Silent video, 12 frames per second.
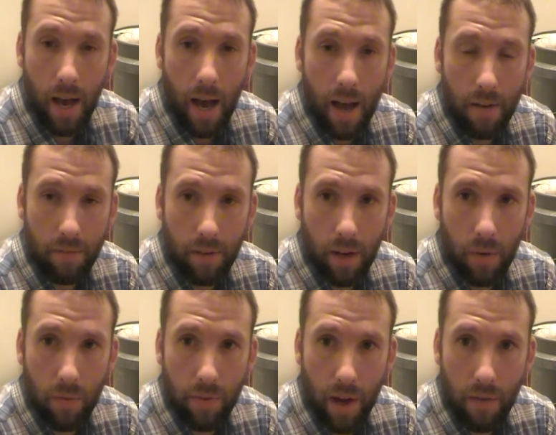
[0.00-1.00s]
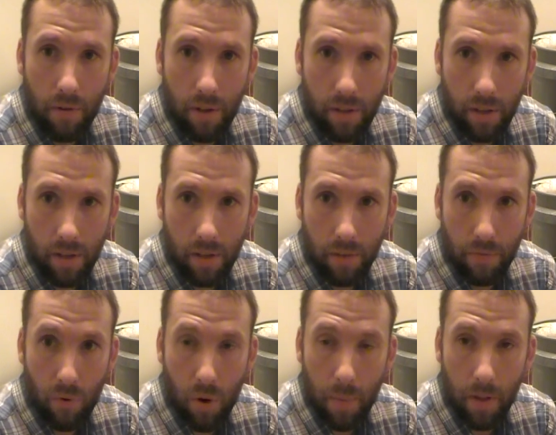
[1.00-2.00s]
We've got the
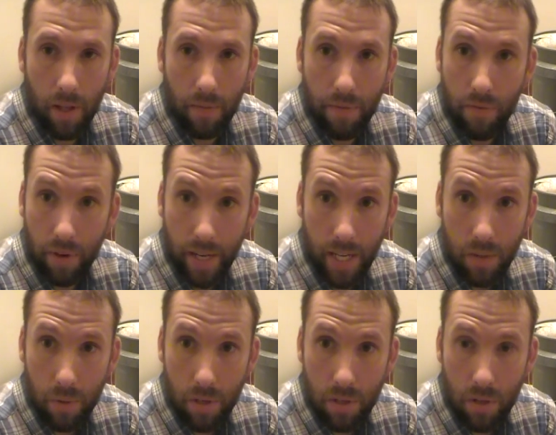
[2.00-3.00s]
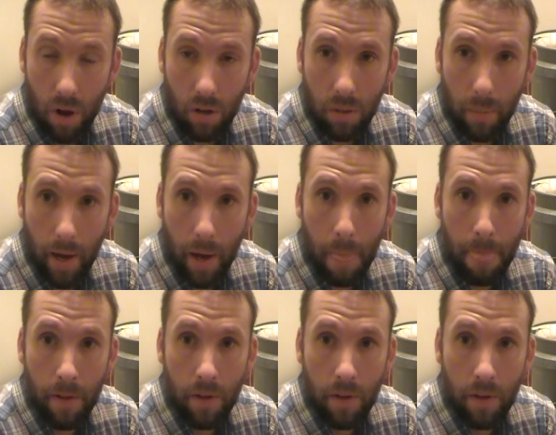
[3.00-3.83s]
formula of threes we just talked about,